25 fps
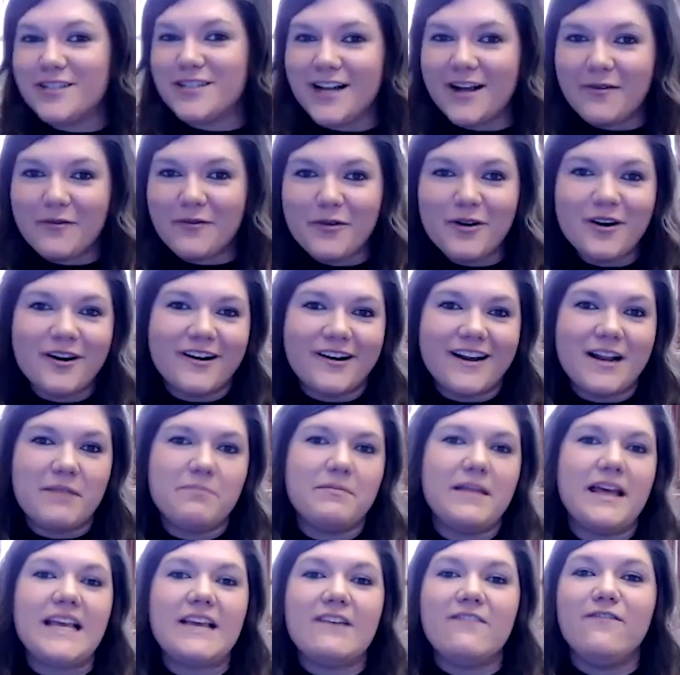at work and I'm
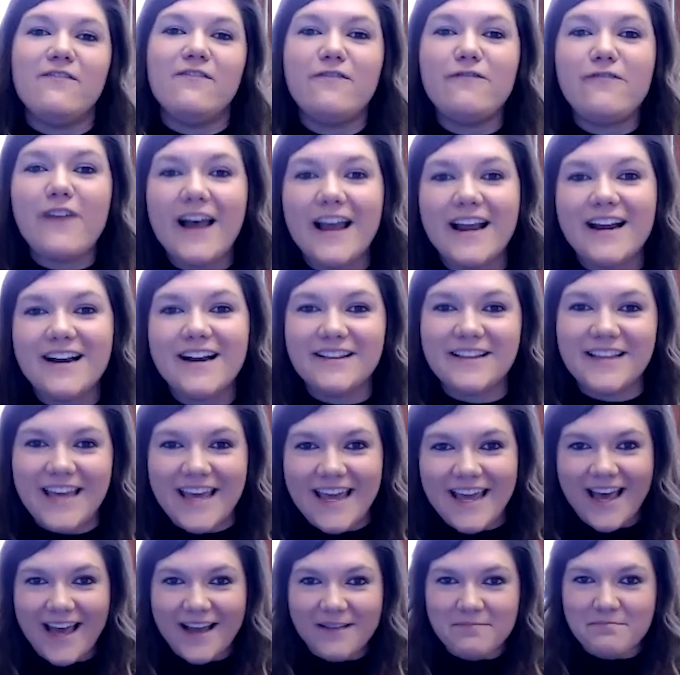like,
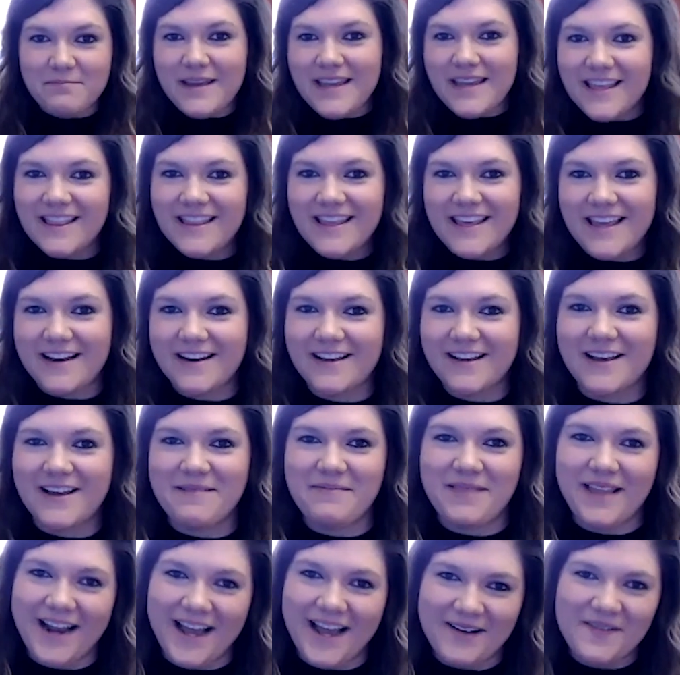finally, I'm making the income
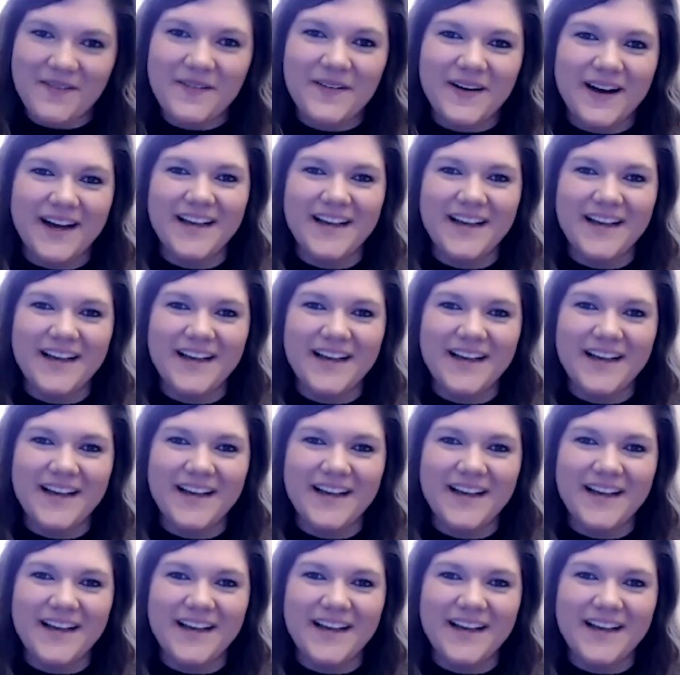that I want.